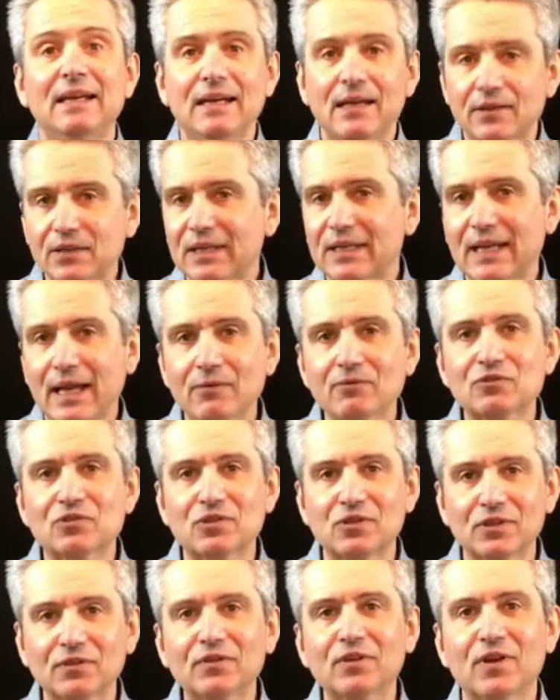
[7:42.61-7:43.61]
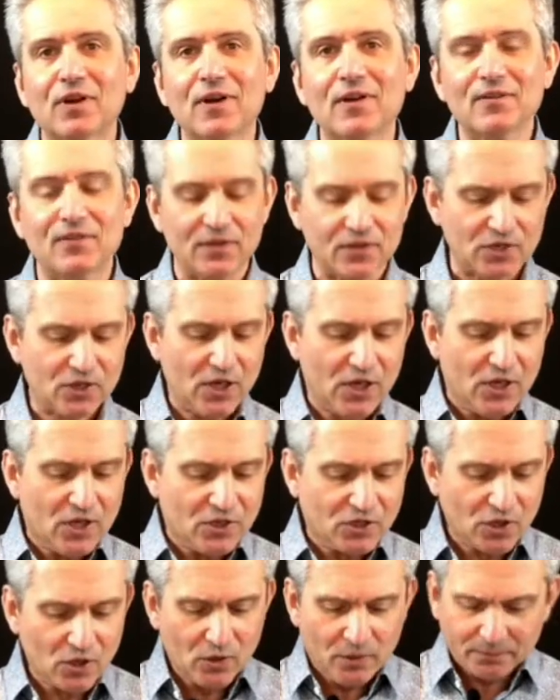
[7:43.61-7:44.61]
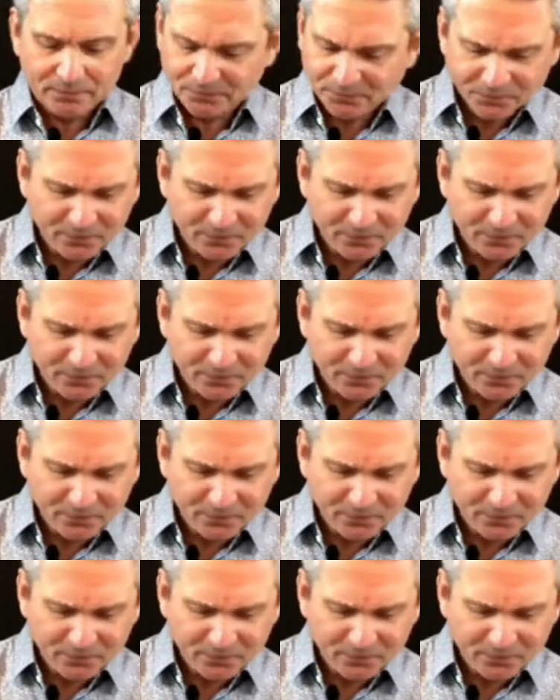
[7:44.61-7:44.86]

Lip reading: at the Council of Carthage. So